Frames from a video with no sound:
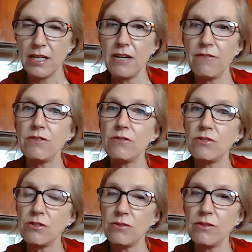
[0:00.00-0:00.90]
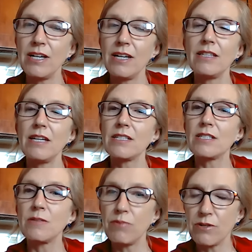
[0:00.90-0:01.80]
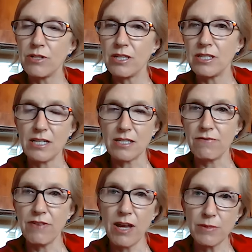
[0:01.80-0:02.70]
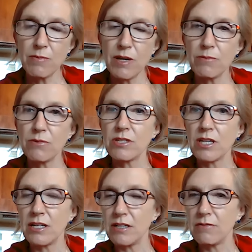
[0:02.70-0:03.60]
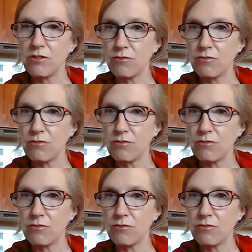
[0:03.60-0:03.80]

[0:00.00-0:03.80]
And if you do, then it's important to test family members and